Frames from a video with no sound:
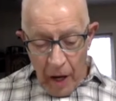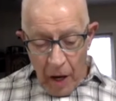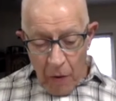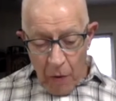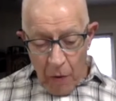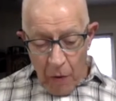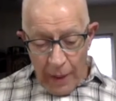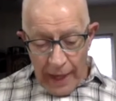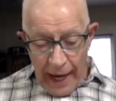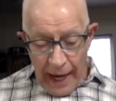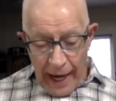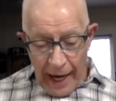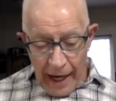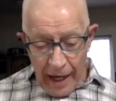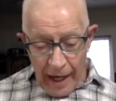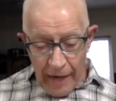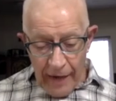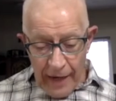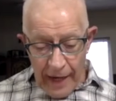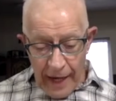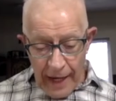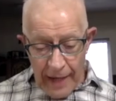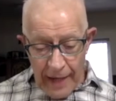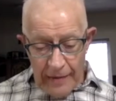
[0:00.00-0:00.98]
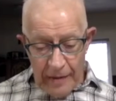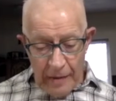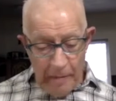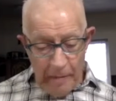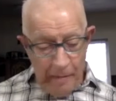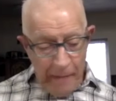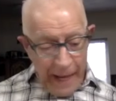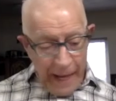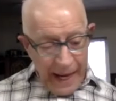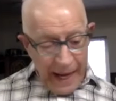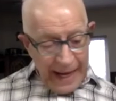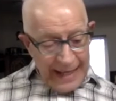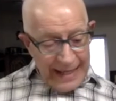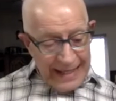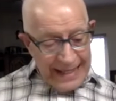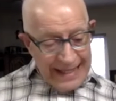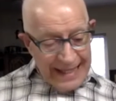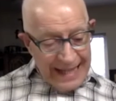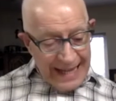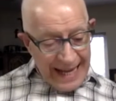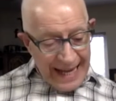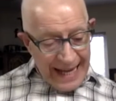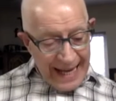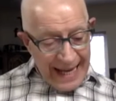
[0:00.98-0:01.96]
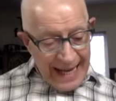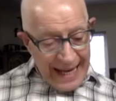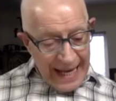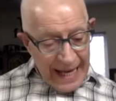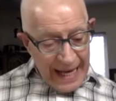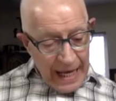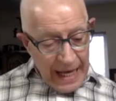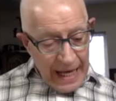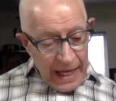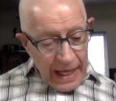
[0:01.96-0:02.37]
When Harry has a bad day,